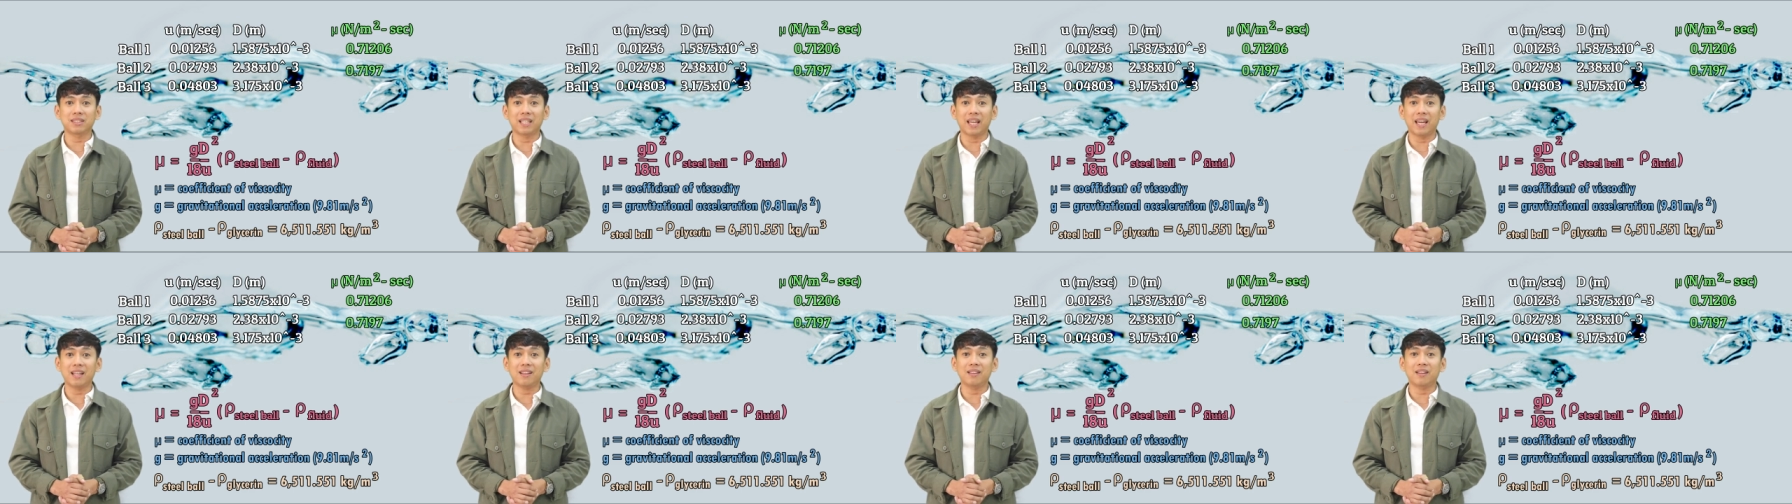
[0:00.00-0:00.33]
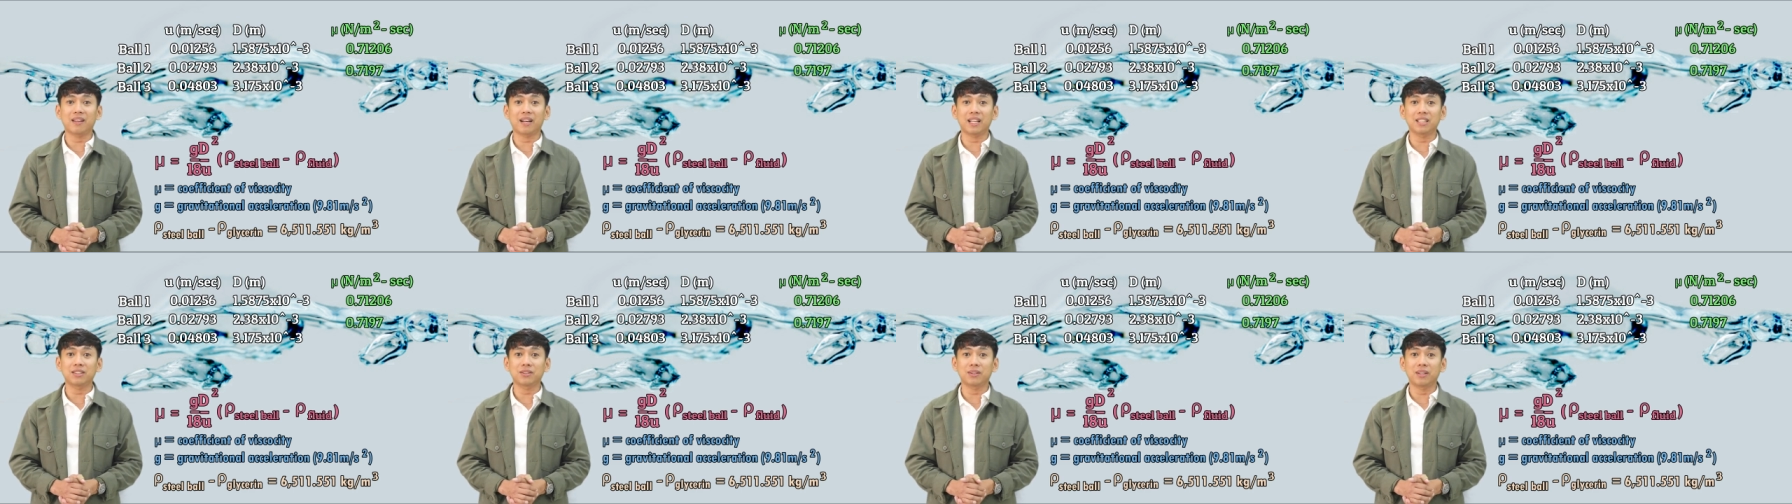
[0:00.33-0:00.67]

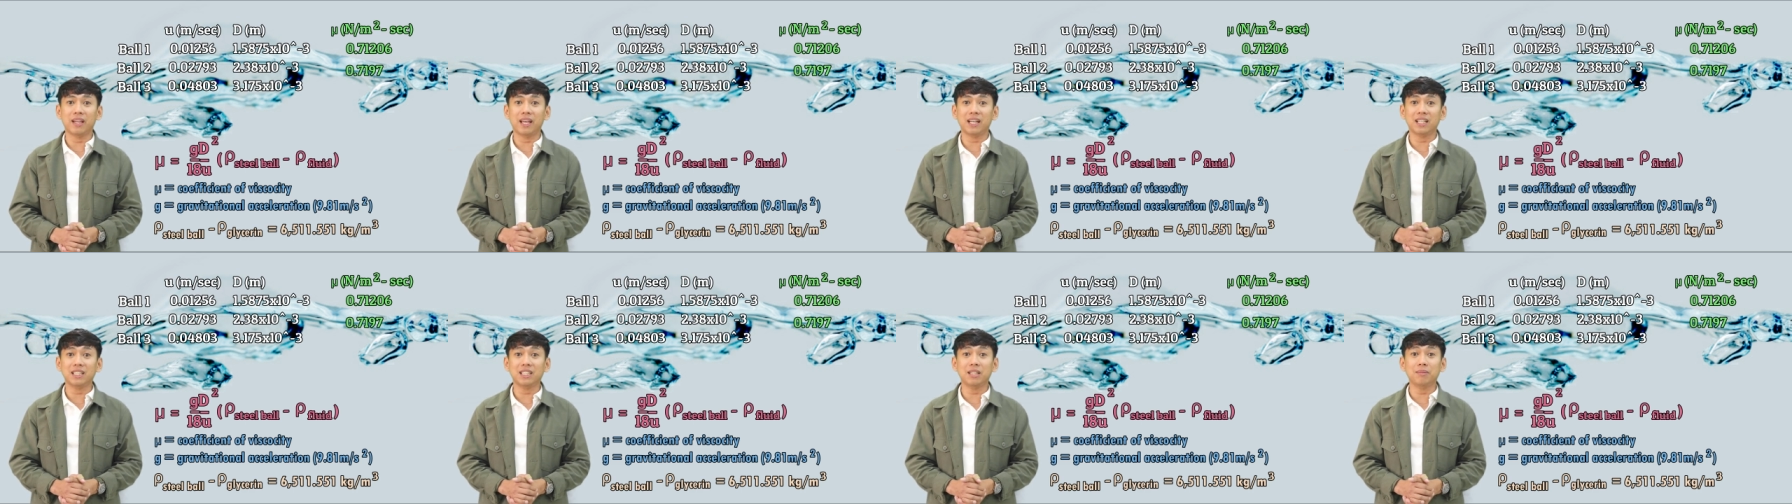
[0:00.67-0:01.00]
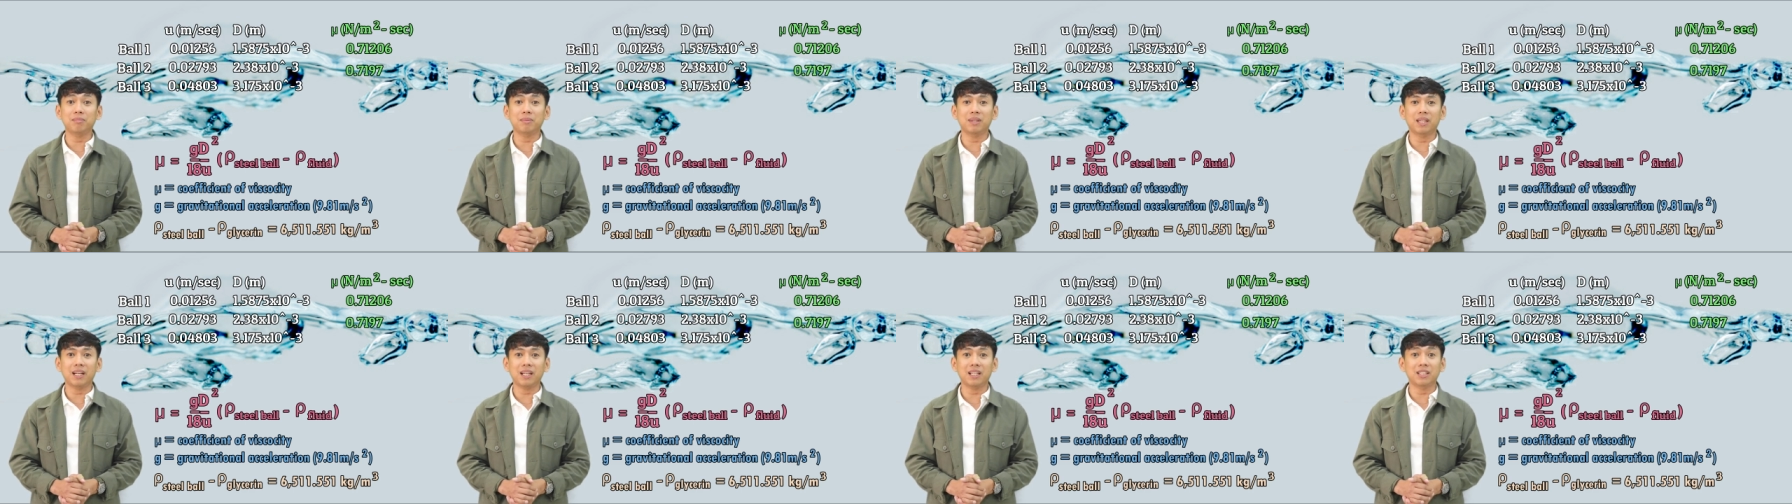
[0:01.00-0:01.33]
10 raised to
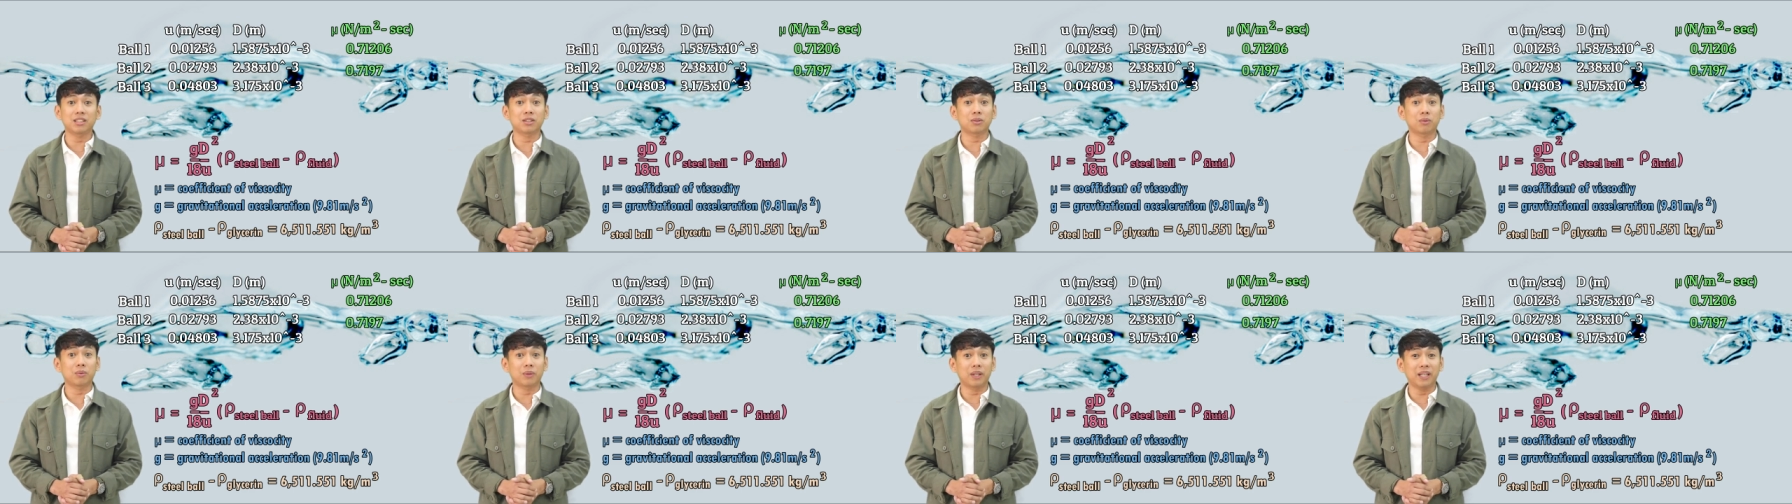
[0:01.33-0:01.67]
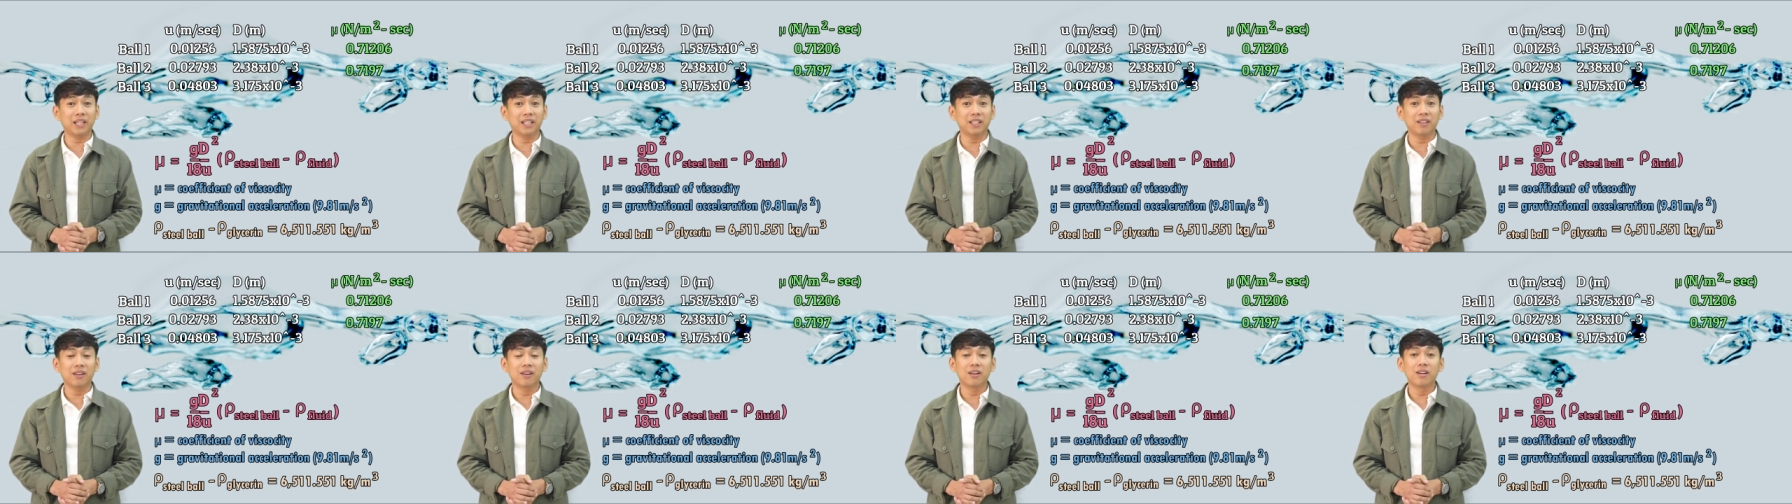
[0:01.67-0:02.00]
negative 3
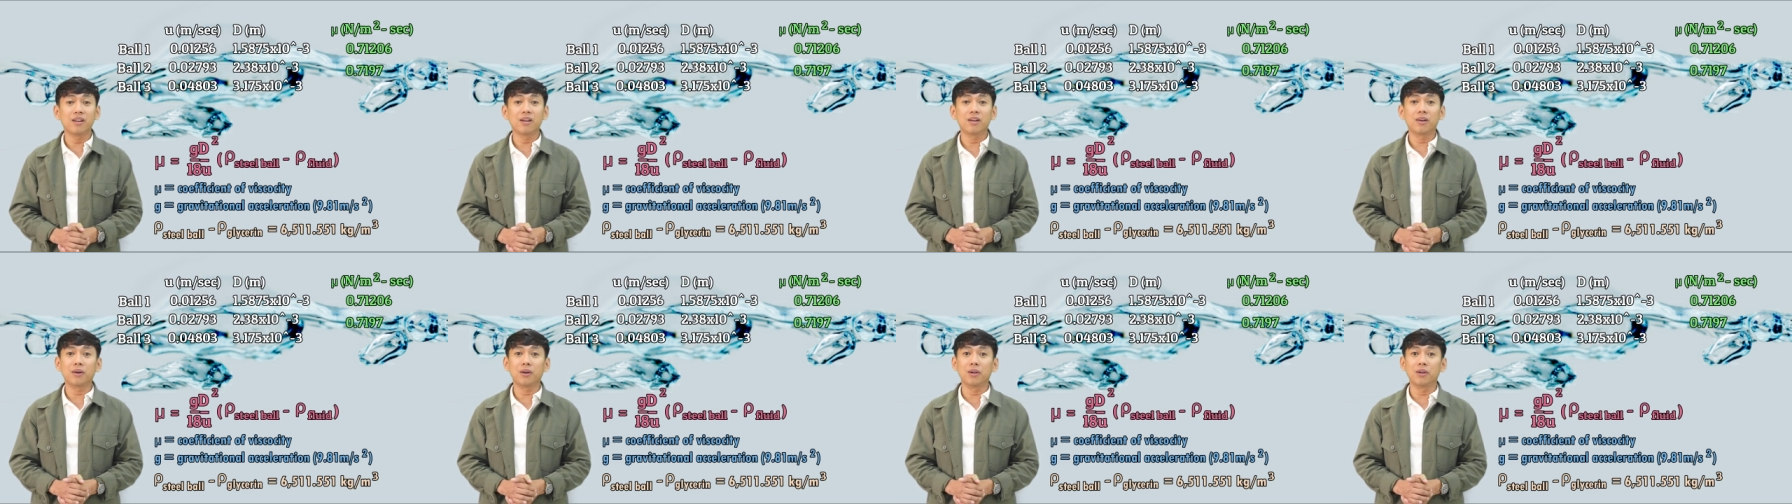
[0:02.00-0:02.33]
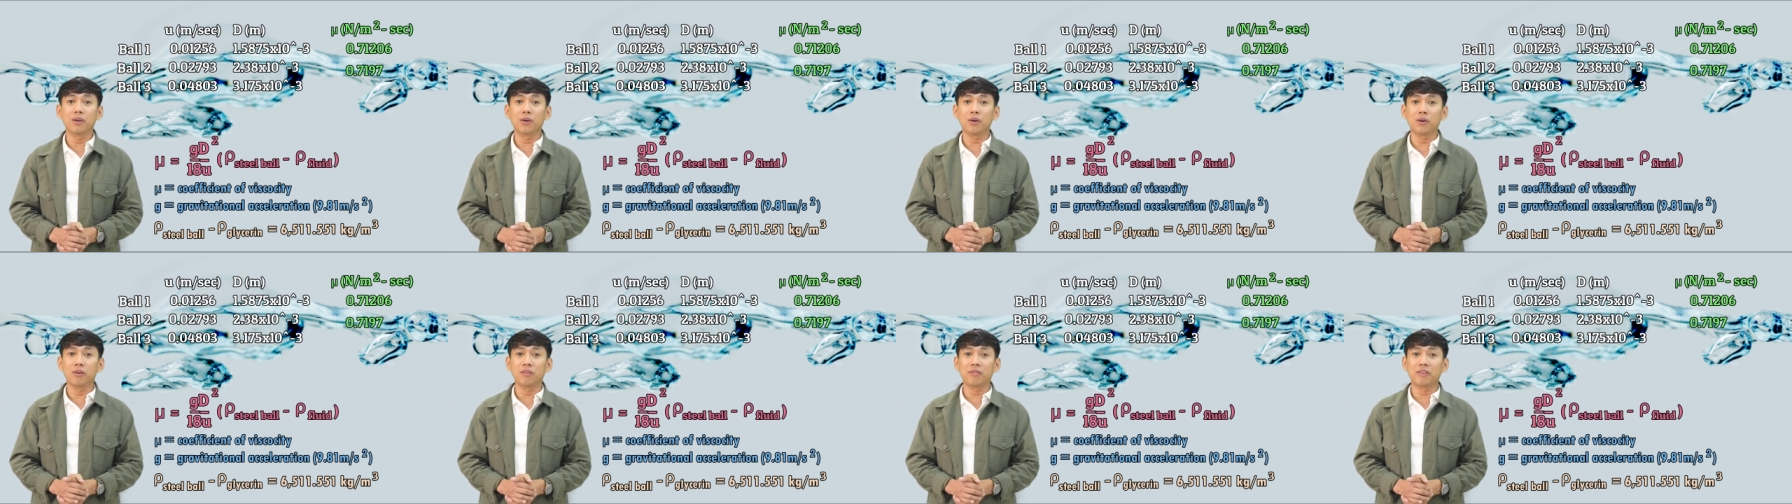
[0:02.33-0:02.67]
squared
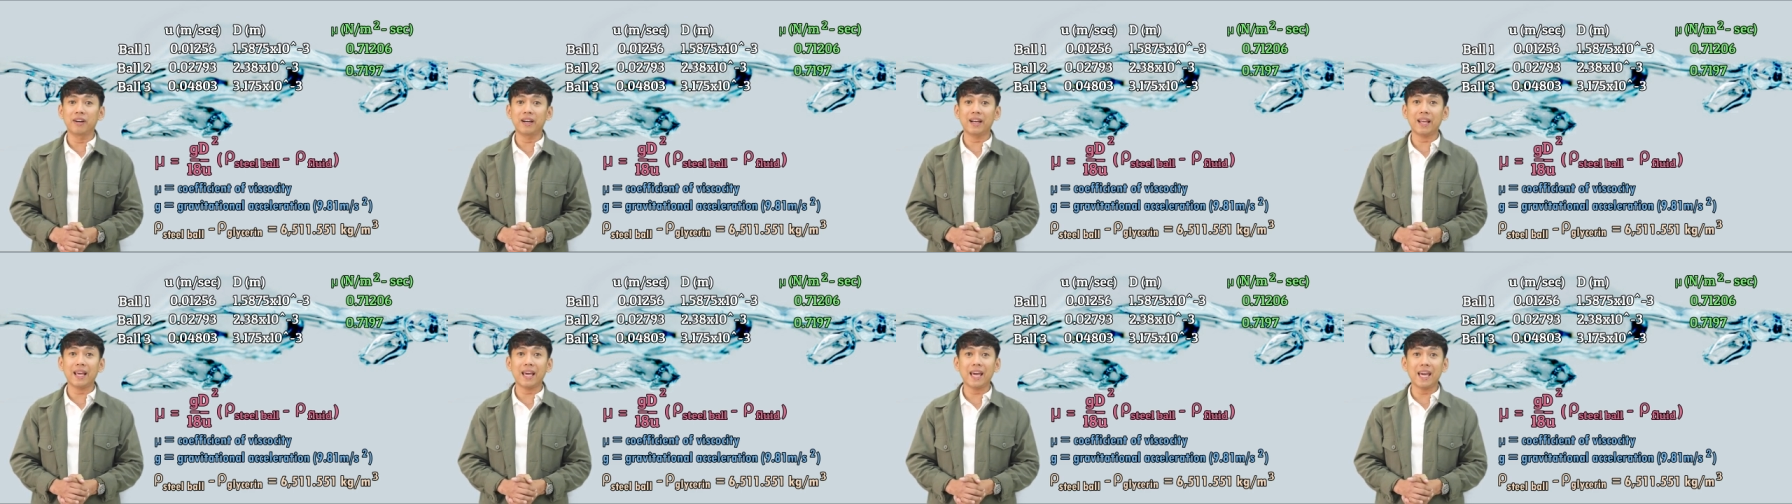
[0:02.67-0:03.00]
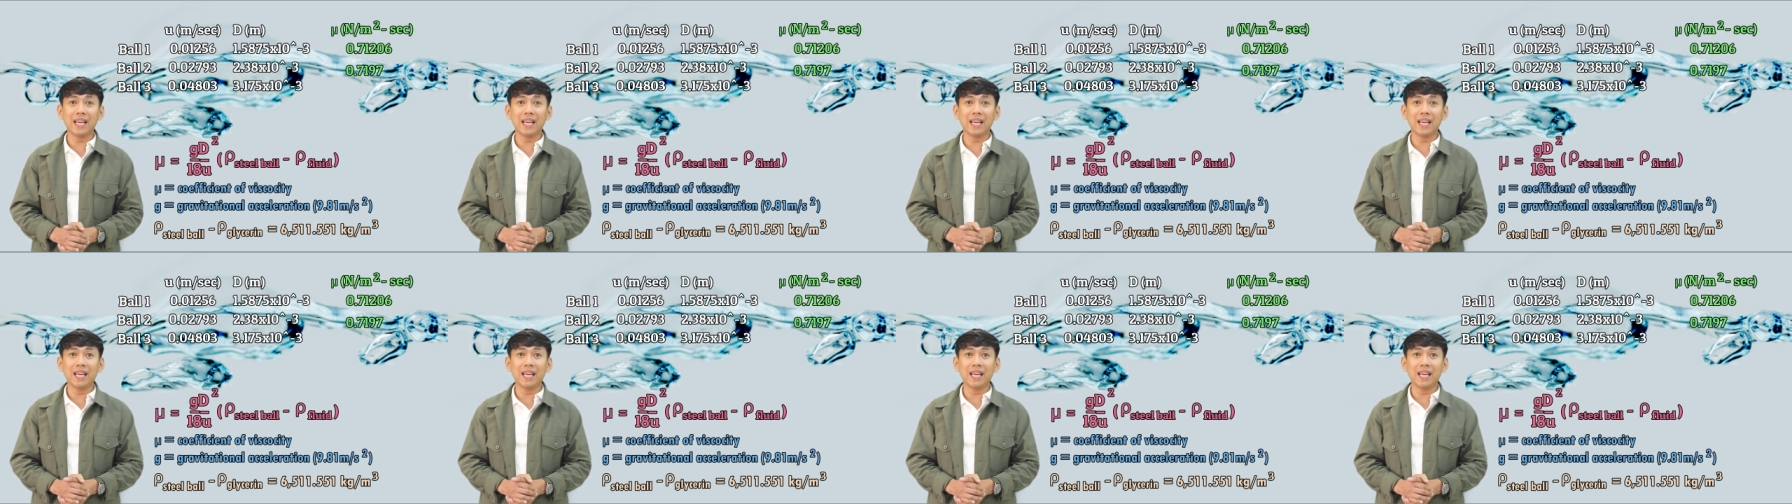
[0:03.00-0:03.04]
all over